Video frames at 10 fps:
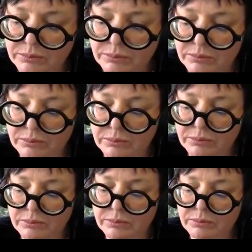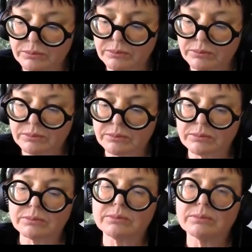
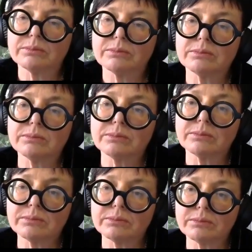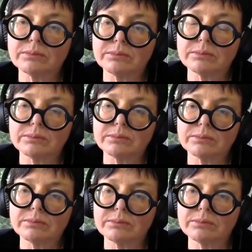
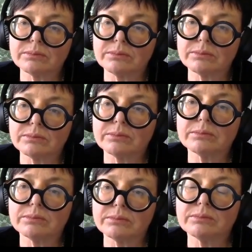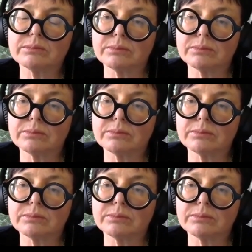(silent)